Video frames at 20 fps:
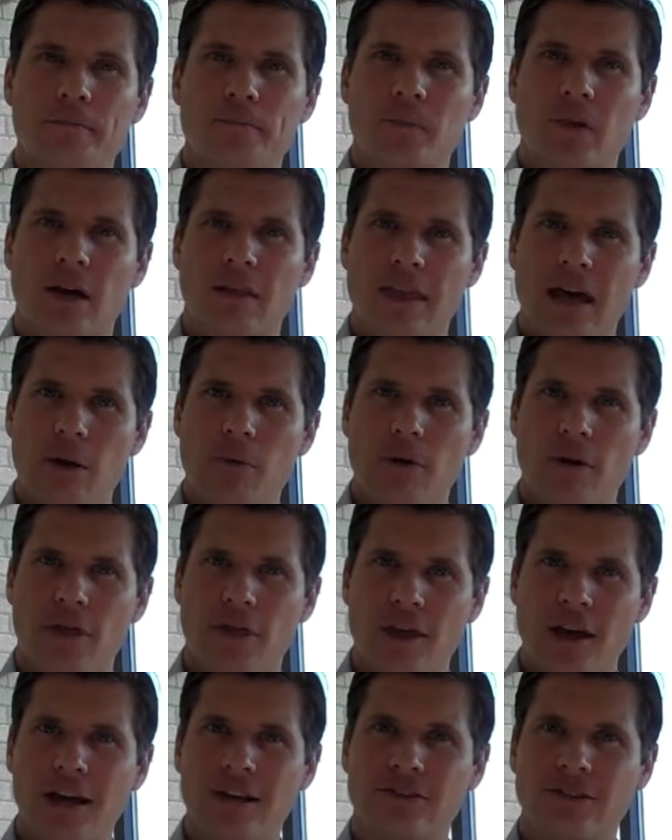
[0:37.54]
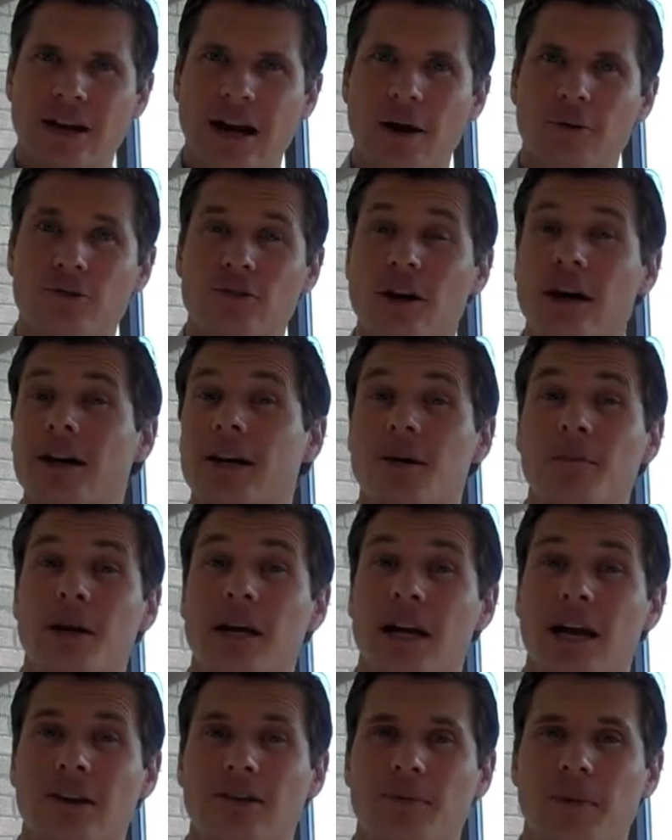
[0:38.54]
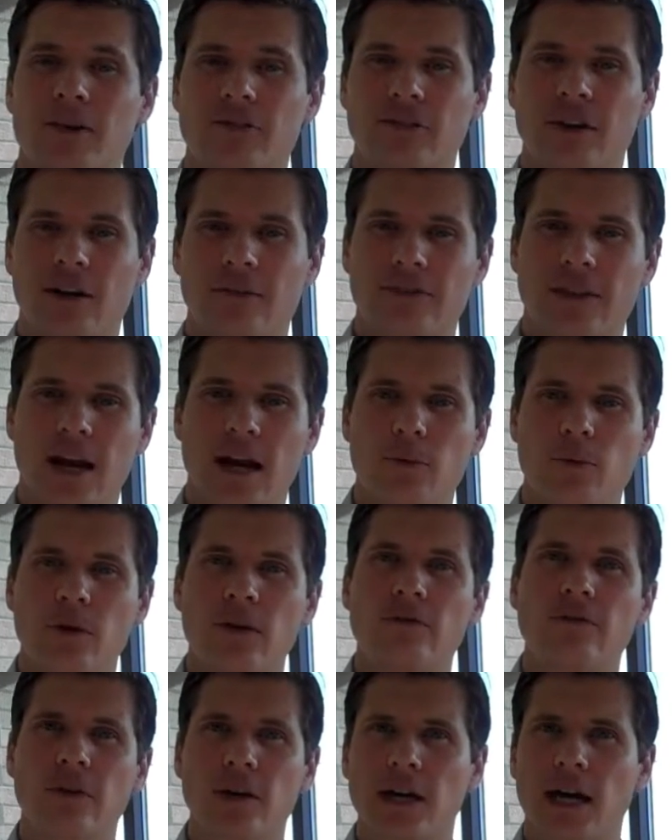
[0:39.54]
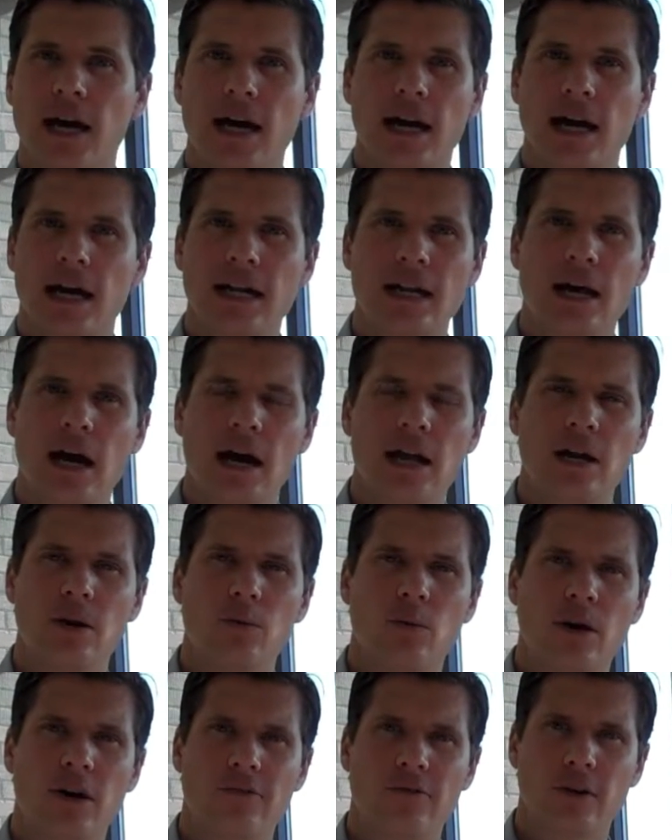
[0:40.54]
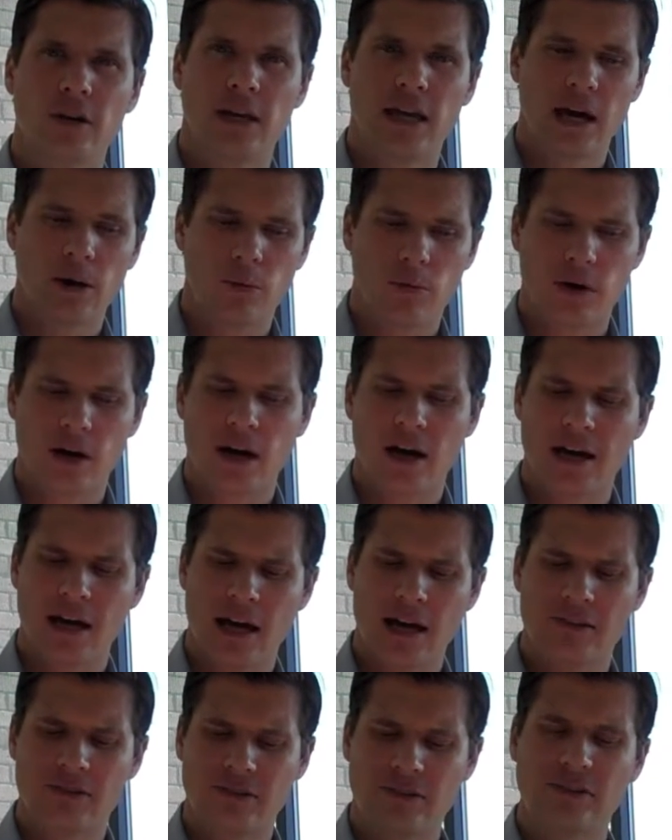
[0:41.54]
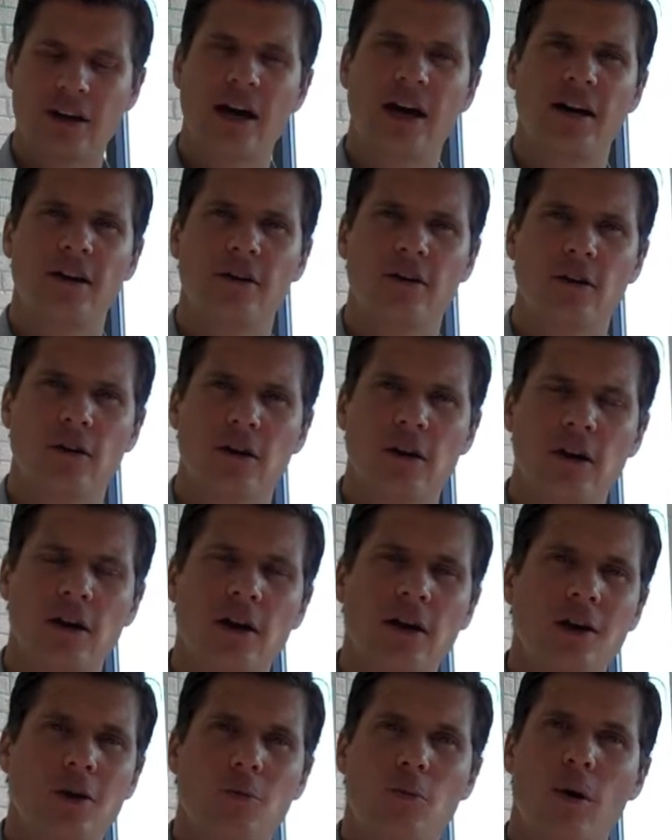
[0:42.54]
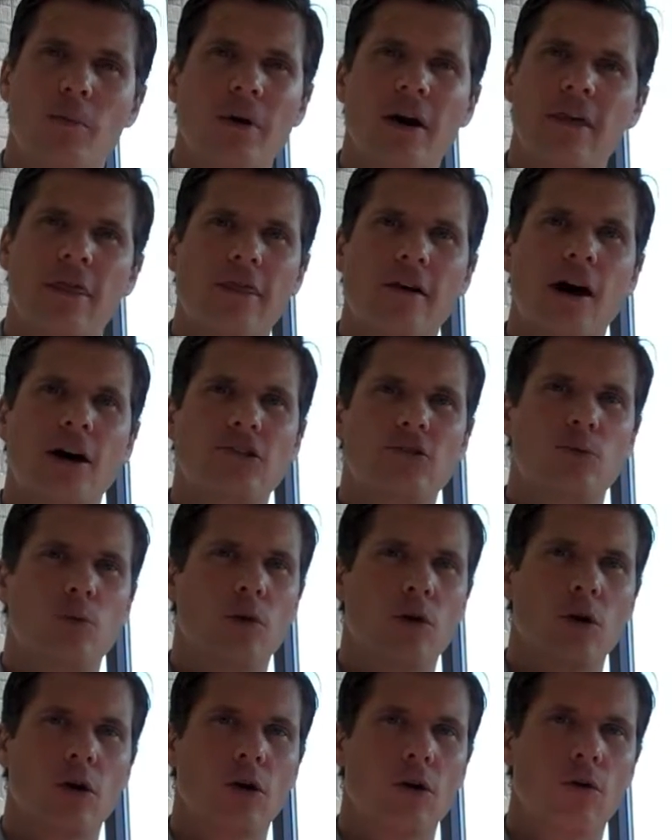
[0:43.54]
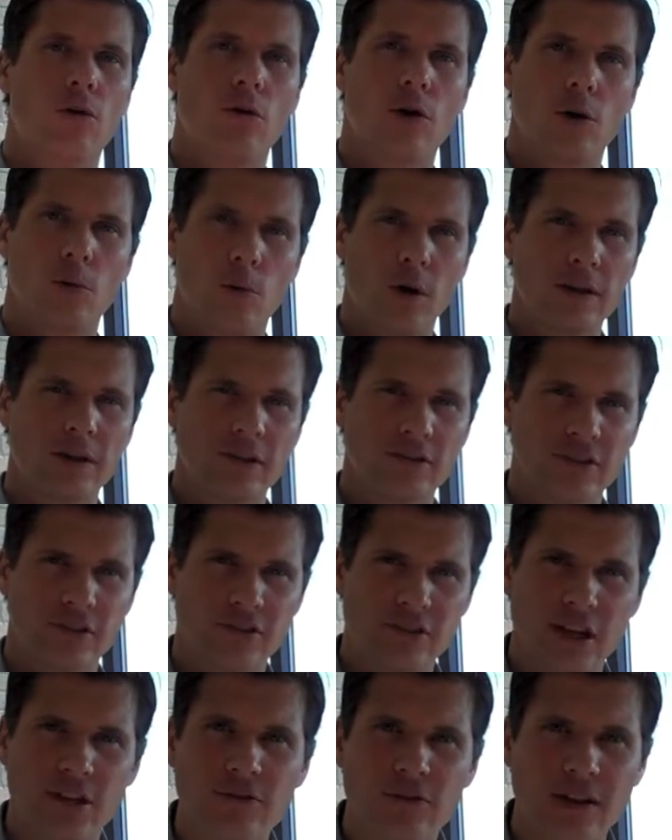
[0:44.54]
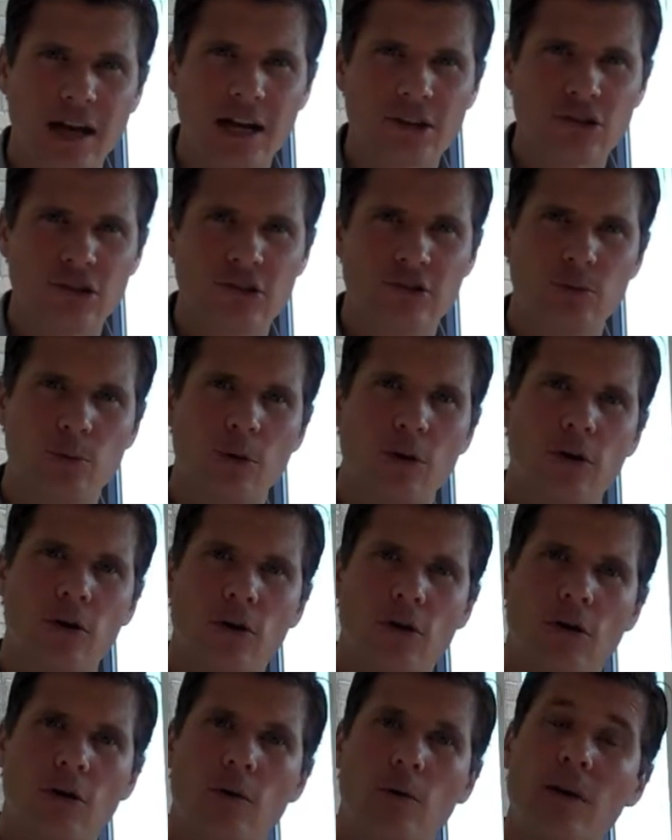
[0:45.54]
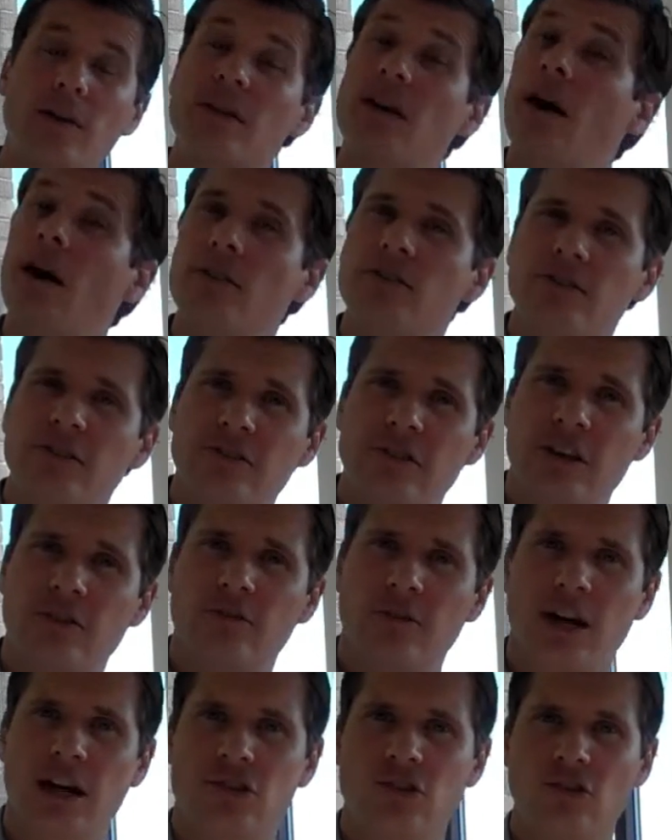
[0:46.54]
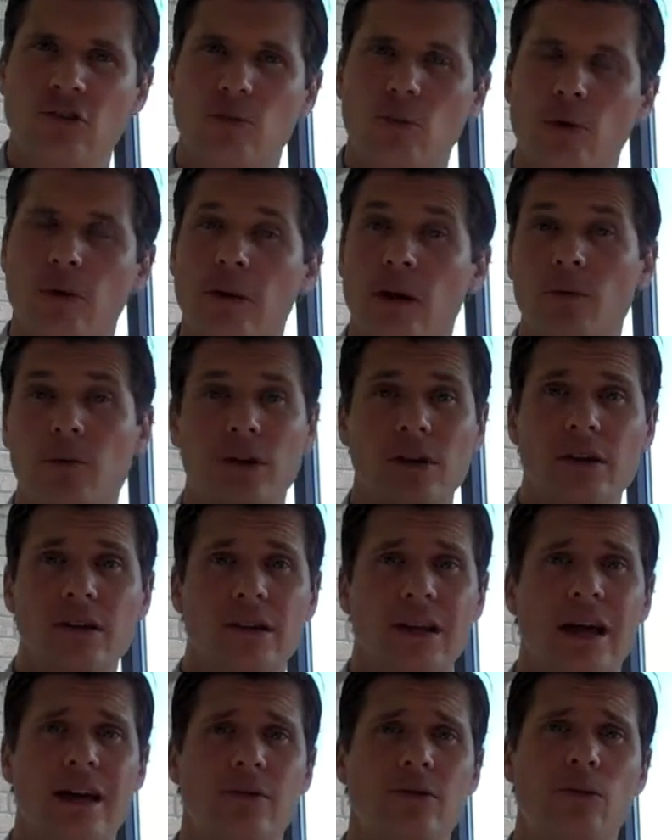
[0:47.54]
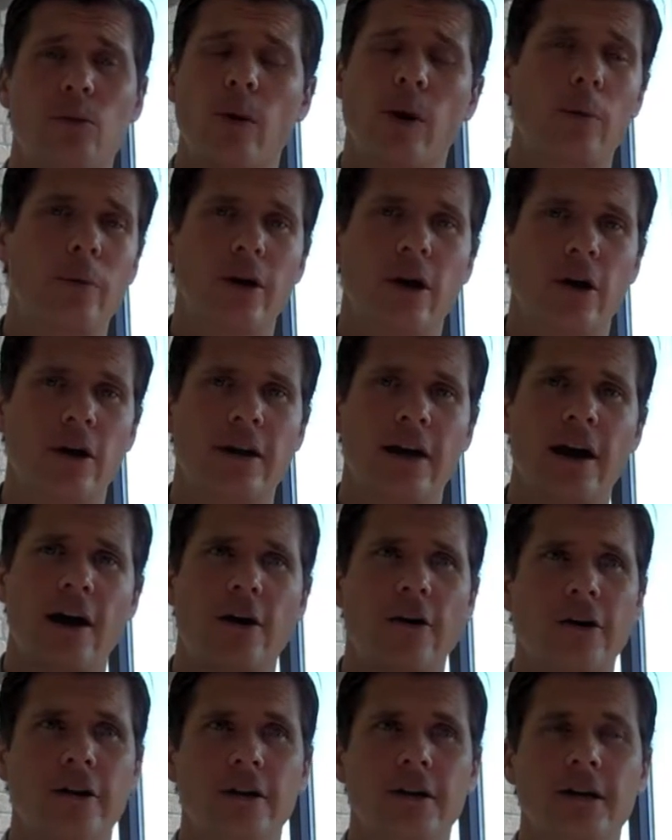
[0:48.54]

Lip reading: they were things that I was trying to communicate to myself that I wouldn't forget. I didn't want to forget what I had said, or what my thoughts were, or what the successful actions were, or what the unsuccessful actions were that really led to where we are now.